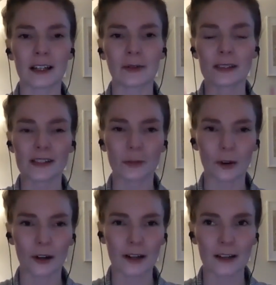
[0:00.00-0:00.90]
what's the
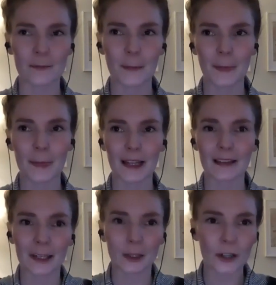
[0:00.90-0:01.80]
word?
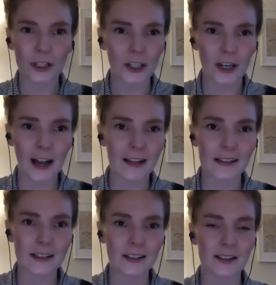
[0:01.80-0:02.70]

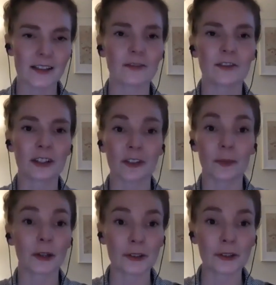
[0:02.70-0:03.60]
Lightworker-esque. It doesn't feel
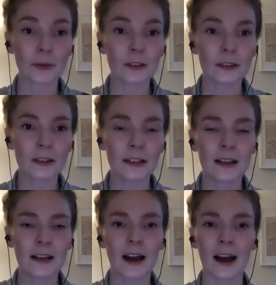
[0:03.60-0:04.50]
spiritual.
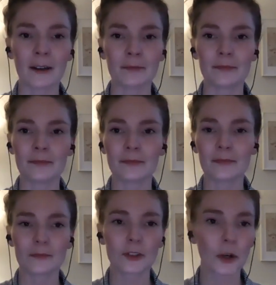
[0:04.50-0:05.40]

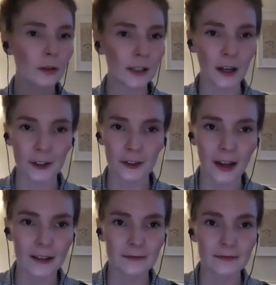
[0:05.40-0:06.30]
Totally honor
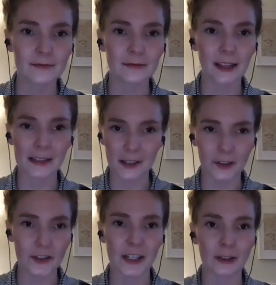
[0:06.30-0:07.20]
that. That's
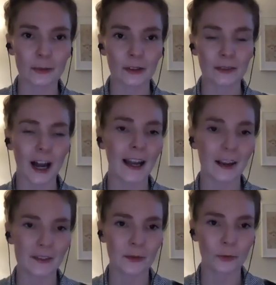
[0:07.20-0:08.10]
understandable. I
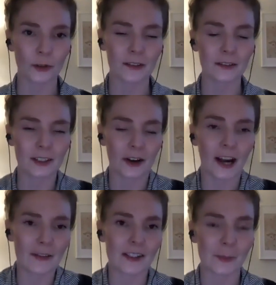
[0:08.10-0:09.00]
have some weird,
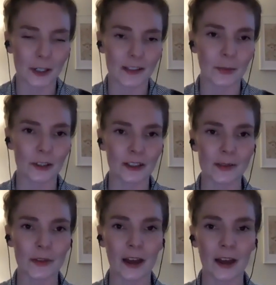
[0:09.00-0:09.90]
I've experienced
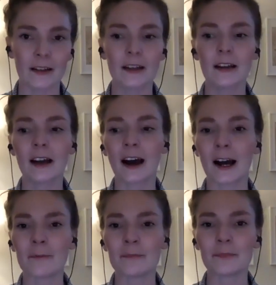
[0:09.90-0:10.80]
weirdness with that.
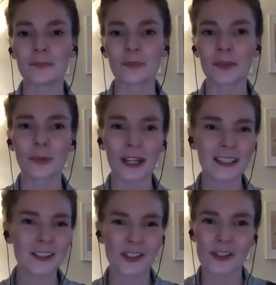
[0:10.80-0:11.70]
But
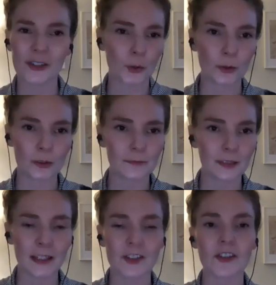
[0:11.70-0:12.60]
branding is just a tool,
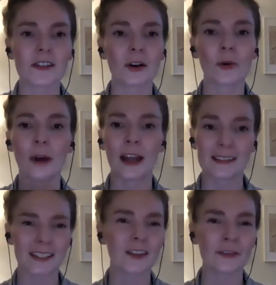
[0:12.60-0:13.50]
and it's just a way.
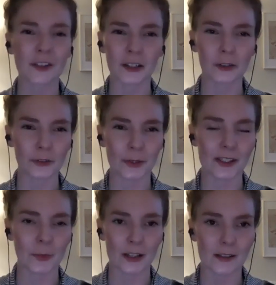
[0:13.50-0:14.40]
It's like the vehicle to
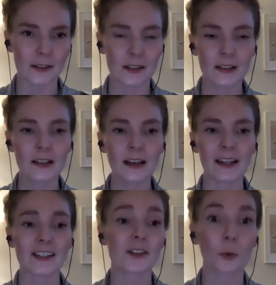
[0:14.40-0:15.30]
express.
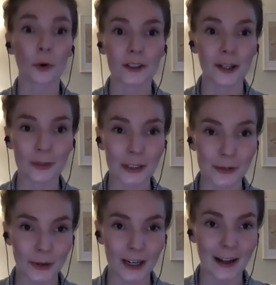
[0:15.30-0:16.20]
And it's the word that we
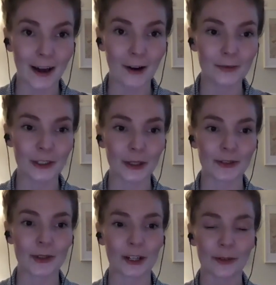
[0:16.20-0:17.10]
use right now,
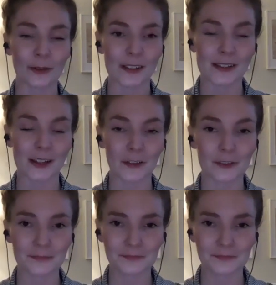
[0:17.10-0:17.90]
to work through this stuff.